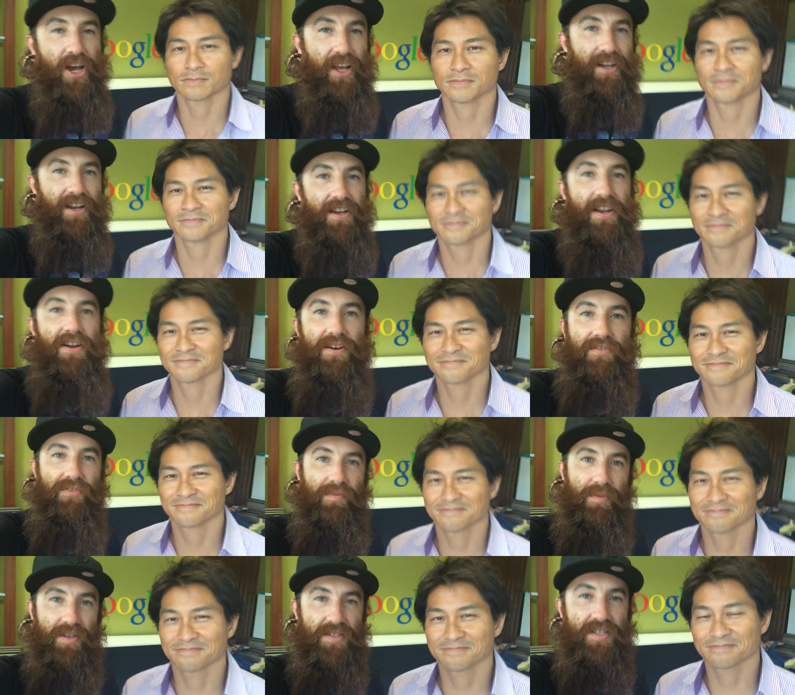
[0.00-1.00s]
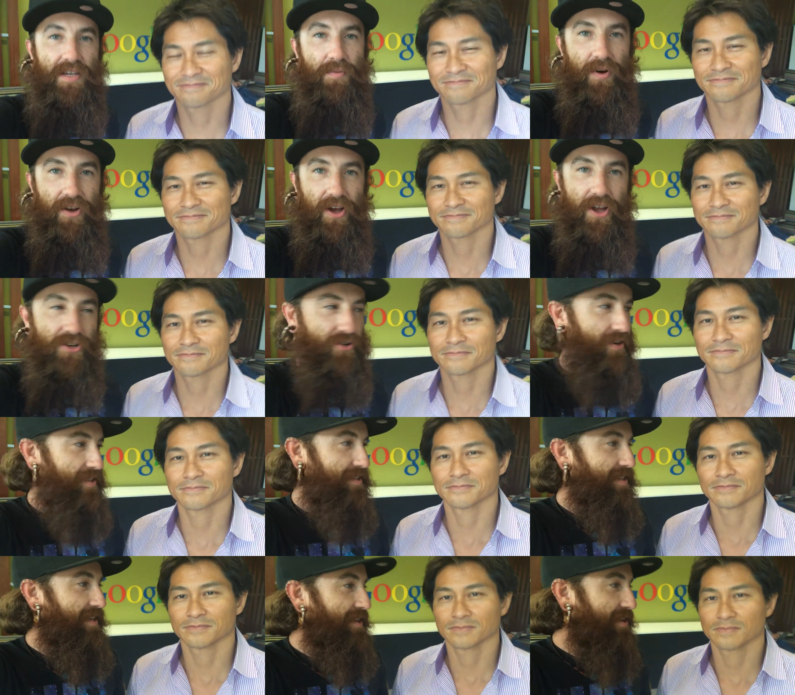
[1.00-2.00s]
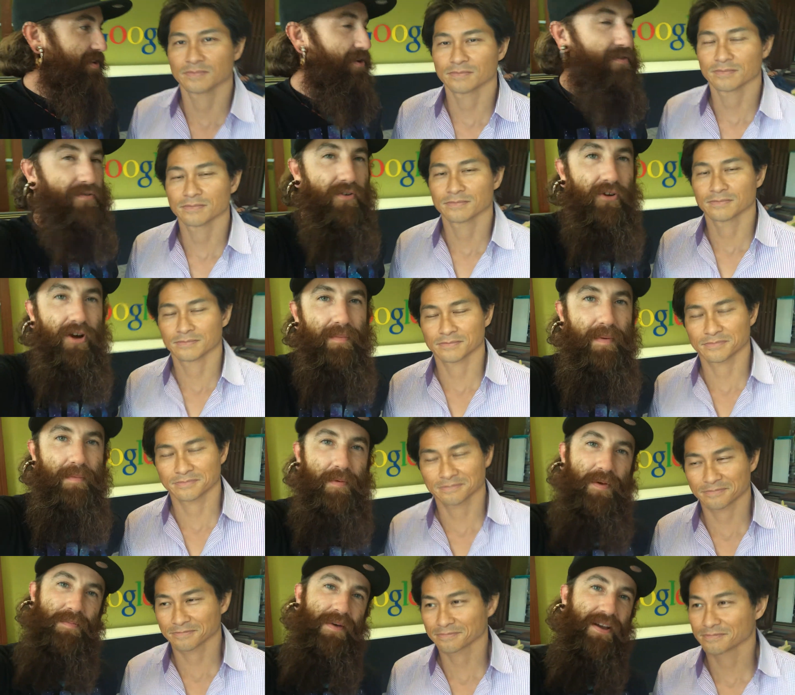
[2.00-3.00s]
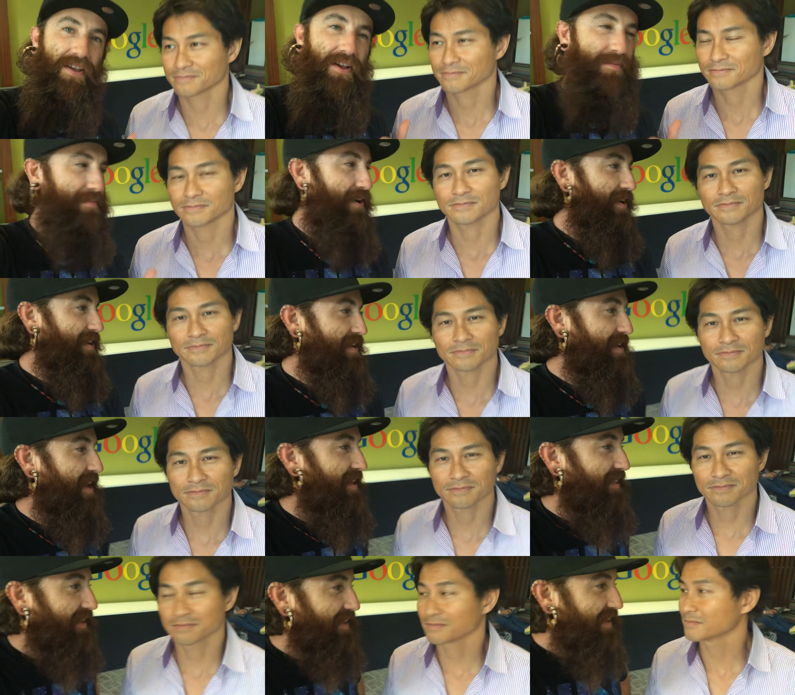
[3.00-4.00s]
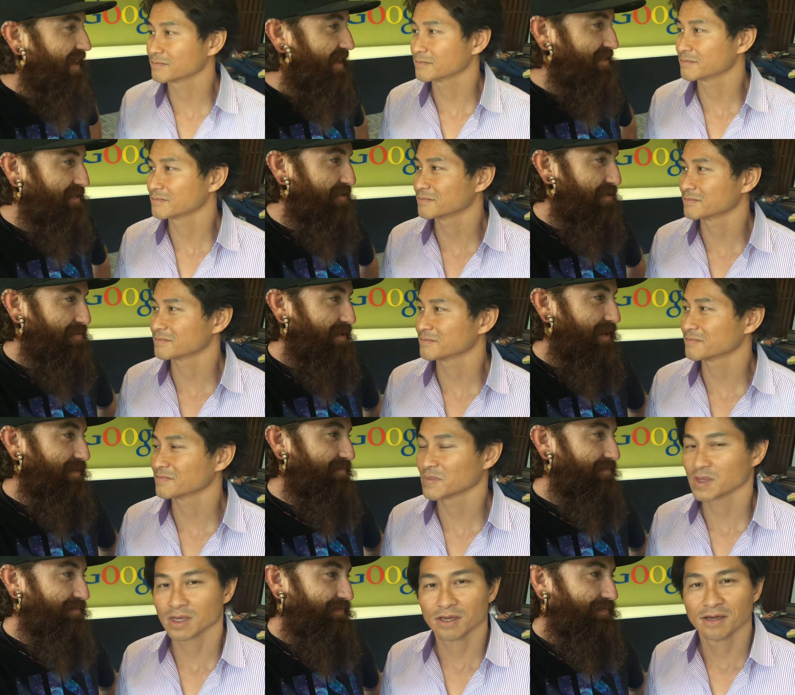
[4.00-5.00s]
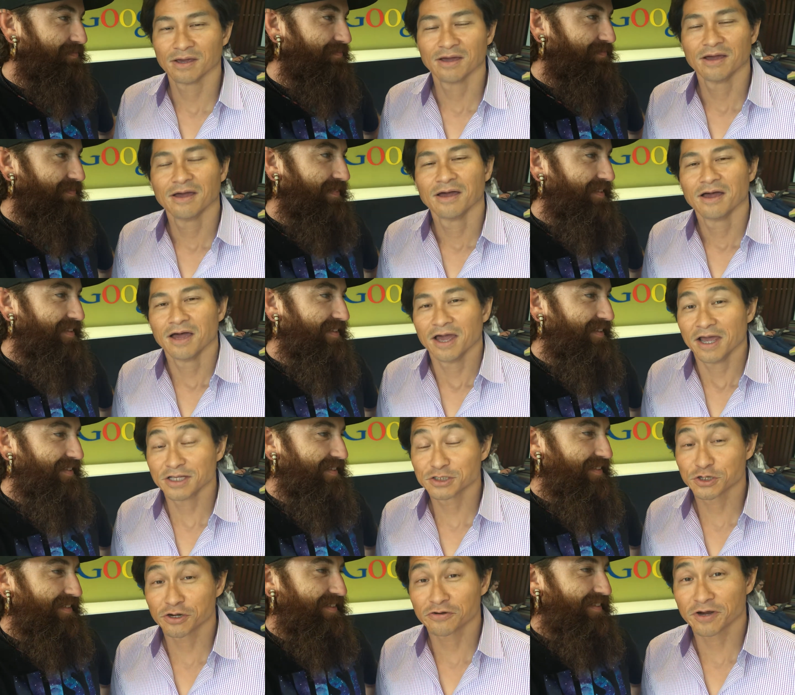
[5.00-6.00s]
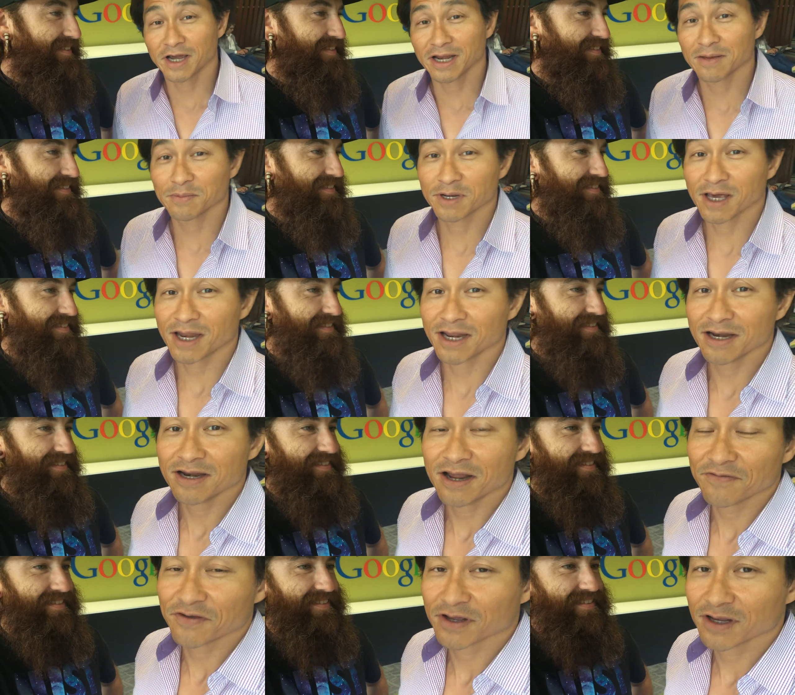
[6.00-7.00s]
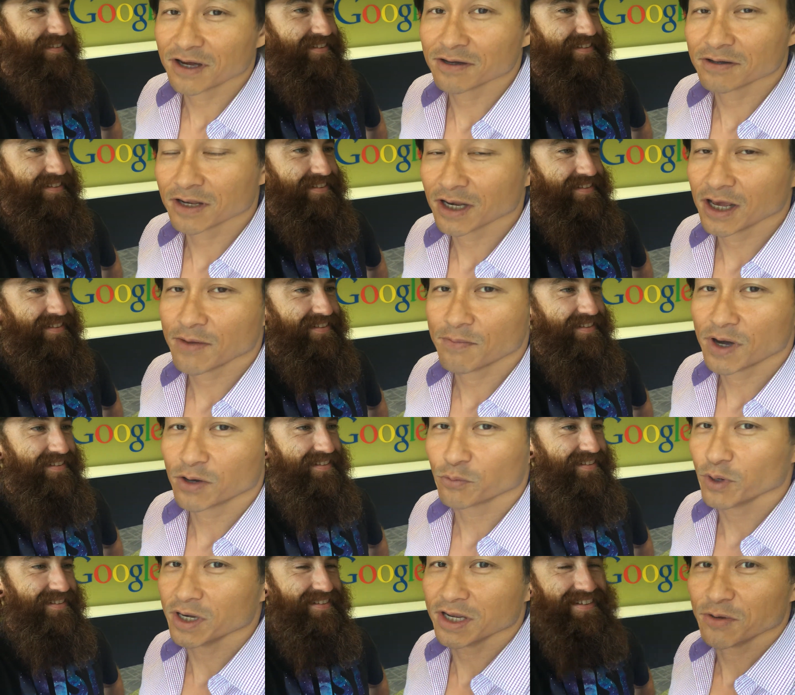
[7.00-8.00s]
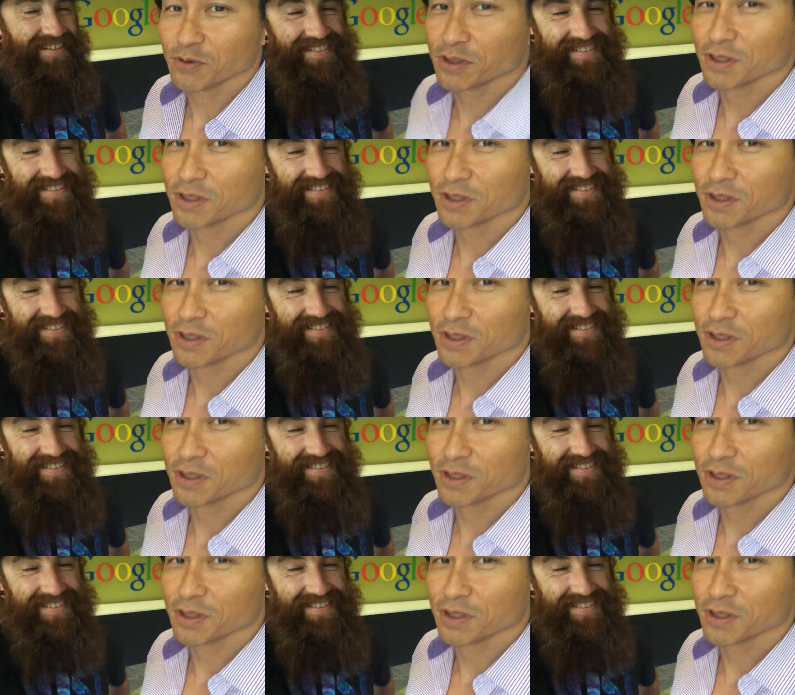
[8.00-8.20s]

Speaker 1: checking in here from the C100 CEO Forum. I'm with my good buddy Yen Lee. How's it going, bud?
Speaker 2: It's going great. I'm glad I didn't have to cl climb Mount Whitney